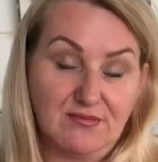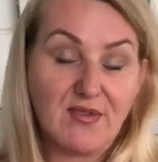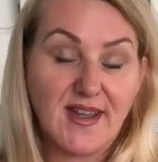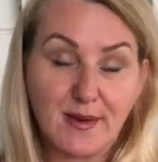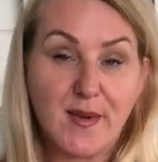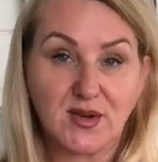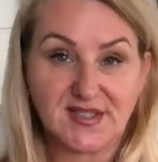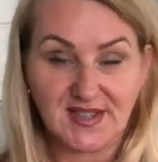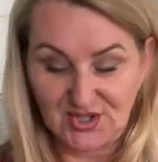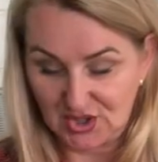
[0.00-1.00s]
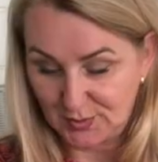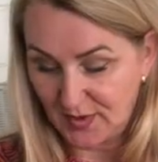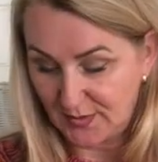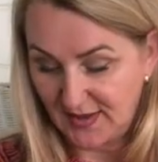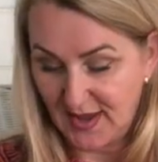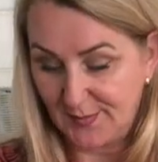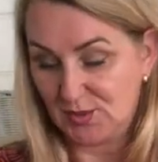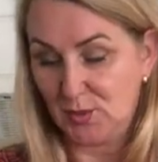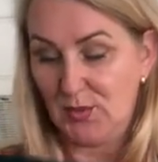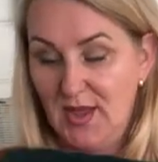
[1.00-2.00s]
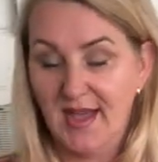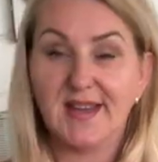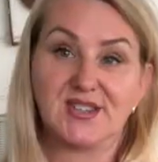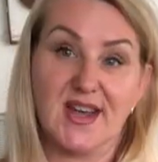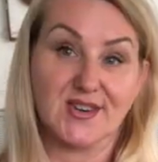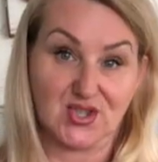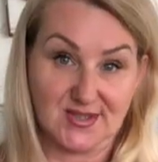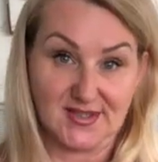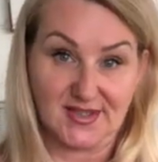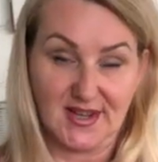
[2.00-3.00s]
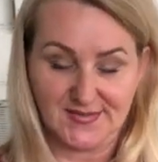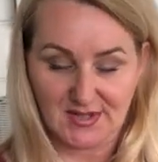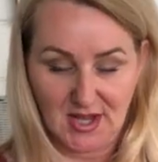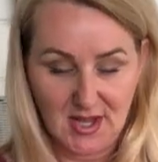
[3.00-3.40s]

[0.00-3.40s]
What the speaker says: right amount of stitches when it came to attach the sleeves.